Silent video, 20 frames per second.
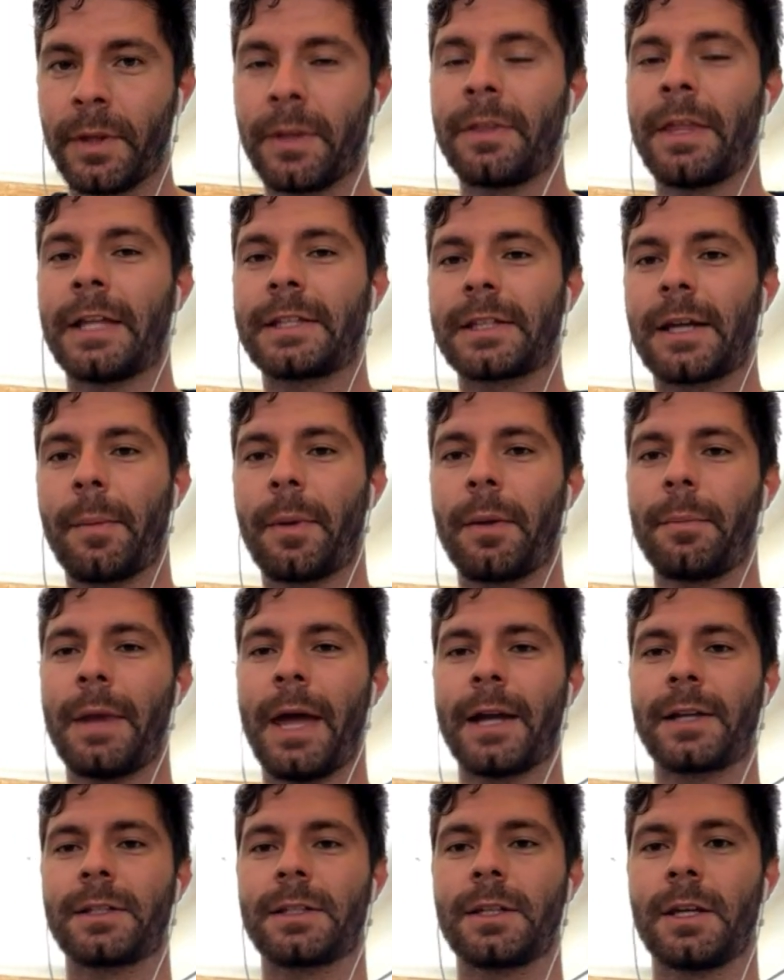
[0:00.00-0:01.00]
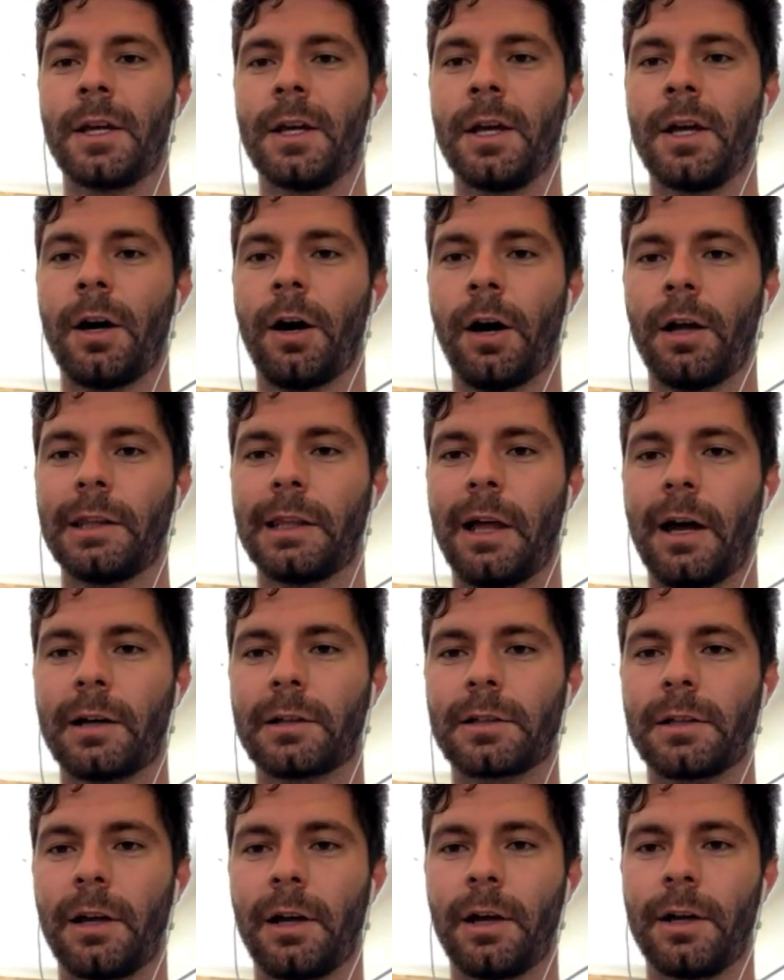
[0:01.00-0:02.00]
That's coming up next on
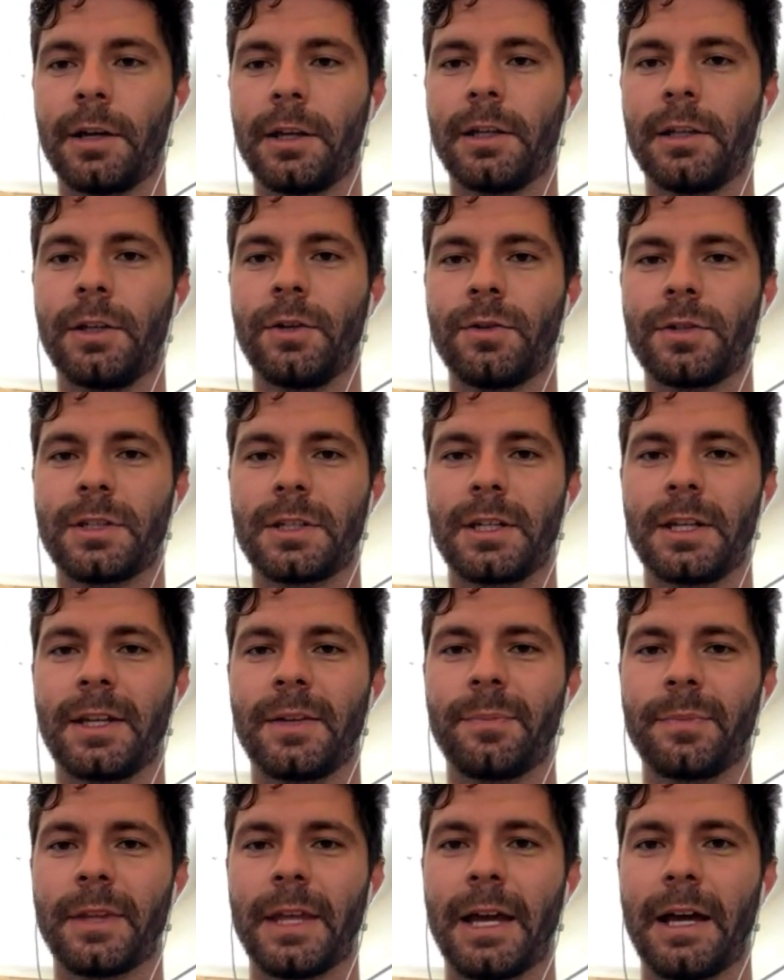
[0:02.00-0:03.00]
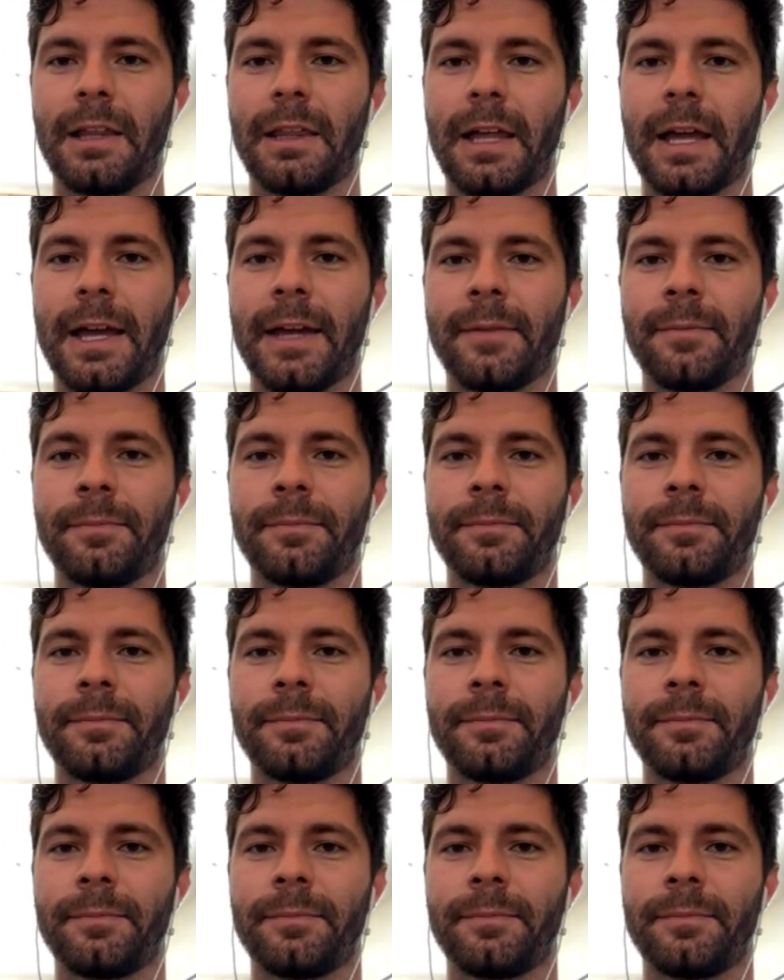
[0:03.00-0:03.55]
Locked On UCLA.